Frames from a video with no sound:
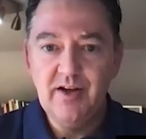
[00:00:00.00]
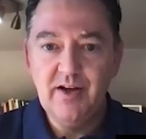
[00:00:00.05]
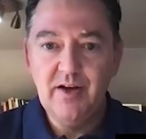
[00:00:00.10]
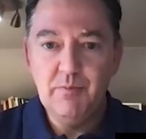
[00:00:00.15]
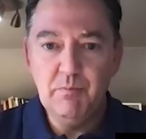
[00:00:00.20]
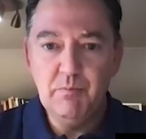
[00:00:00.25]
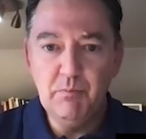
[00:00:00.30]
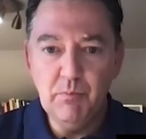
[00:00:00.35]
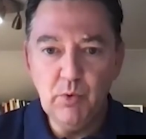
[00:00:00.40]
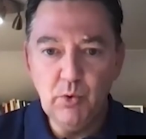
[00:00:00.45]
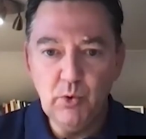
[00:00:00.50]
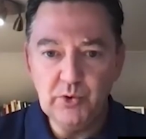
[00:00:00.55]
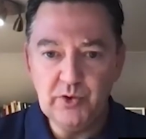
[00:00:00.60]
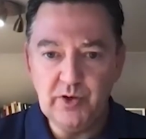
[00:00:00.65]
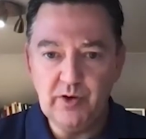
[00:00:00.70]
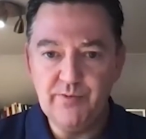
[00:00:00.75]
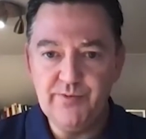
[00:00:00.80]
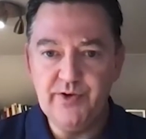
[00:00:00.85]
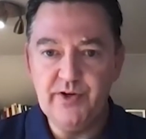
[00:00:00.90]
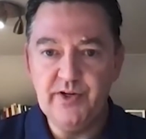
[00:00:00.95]
more
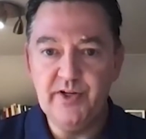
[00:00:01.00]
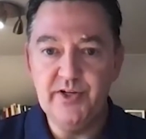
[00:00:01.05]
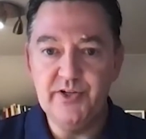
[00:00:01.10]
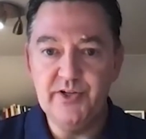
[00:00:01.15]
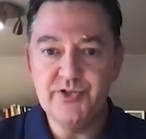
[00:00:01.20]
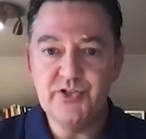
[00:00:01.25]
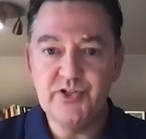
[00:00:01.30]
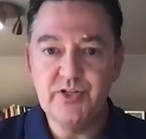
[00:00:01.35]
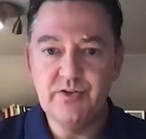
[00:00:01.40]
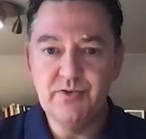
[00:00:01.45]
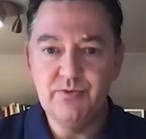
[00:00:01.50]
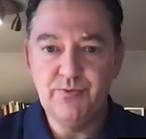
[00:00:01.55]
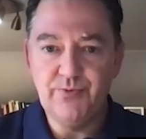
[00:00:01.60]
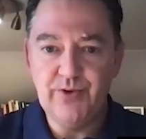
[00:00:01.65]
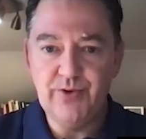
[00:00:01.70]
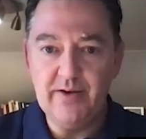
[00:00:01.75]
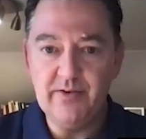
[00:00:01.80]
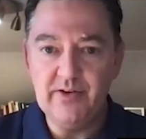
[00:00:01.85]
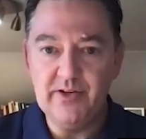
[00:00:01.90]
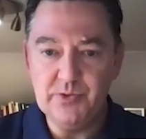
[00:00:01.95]
diverse
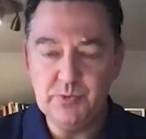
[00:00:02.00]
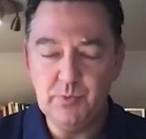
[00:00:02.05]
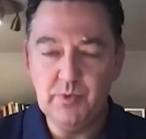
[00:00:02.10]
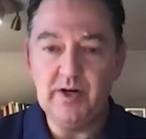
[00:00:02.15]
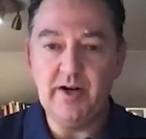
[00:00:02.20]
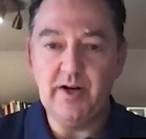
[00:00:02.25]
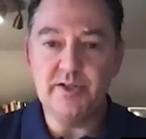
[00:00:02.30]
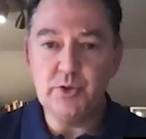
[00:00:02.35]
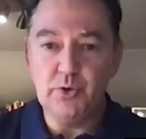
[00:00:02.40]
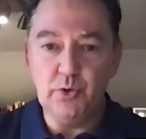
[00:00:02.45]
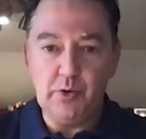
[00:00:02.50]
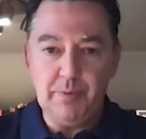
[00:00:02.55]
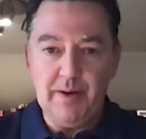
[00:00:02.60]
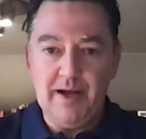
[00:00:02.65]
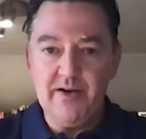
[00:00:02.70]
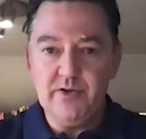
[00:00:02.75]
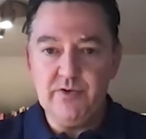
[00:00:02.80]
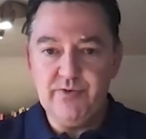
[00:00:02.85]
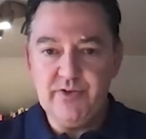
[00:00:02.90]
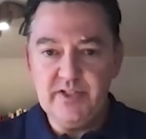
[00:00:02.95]
founders? And when I talk
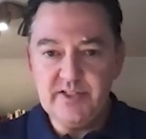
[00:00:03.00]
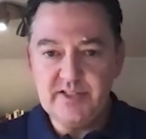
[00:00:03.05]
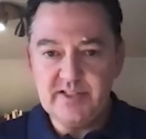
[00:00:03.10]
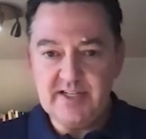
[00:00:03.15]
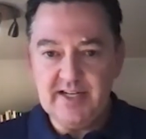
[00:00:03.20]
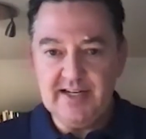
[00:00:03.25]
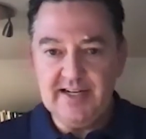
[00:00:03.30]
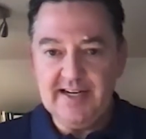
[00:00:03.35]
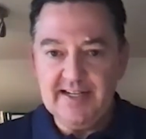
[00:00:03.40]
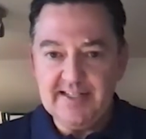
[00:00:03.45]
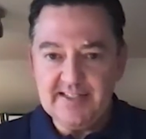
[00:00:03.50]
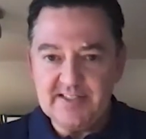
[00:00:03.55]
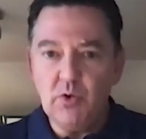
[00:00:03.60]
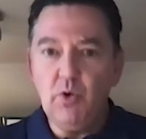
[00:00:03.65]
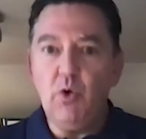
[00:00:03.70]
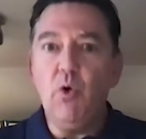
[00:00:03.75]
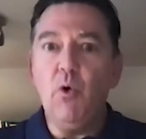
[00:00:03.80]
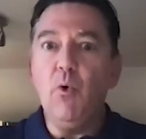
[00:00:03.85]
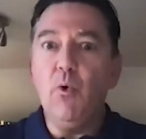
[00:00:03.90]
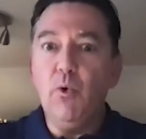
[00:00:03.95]
about diversity, it's
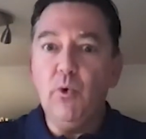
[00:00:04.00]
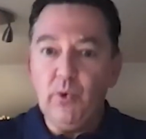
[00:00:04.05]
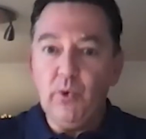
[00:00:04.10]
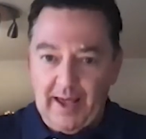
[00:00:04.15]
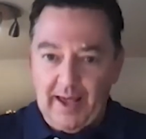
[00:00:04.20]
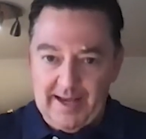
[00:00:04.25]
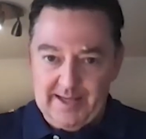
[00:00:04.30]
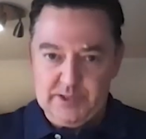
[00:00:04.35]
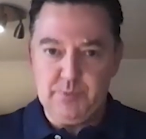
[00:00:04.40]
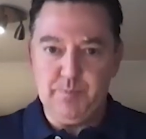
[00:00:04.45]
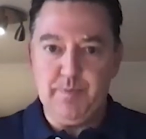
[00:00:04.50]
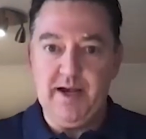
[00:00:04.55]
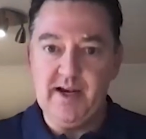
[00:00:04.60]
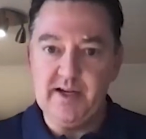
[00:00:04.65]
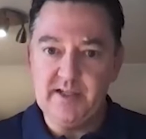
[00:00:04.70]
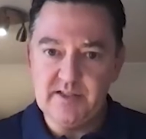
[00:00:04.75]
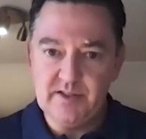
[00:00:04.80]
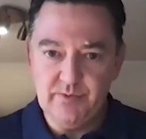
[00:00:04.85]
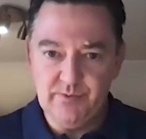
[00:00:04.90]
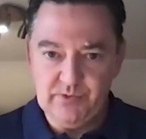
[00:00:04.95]
all
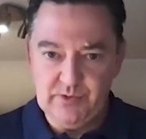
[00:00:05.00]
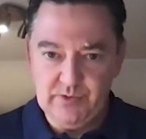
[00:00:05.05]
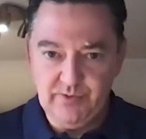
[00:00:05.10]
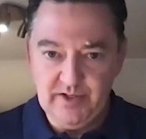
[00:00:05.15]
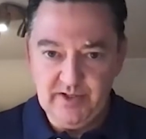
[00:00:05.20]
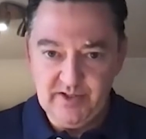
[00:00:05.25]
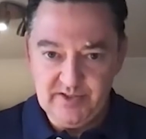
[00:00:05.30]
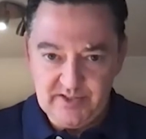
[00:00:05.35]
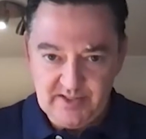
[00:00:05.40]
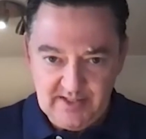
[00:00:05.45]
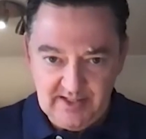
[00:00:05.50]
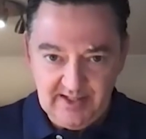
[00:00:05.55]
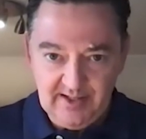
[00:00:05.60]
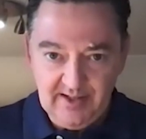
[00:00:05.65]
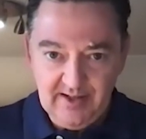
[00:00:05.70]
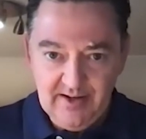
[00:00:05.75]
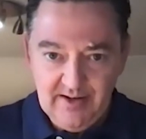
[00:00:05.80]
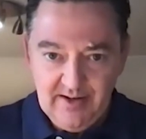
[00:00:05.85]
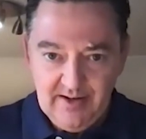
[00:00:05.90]
aspects of diversity.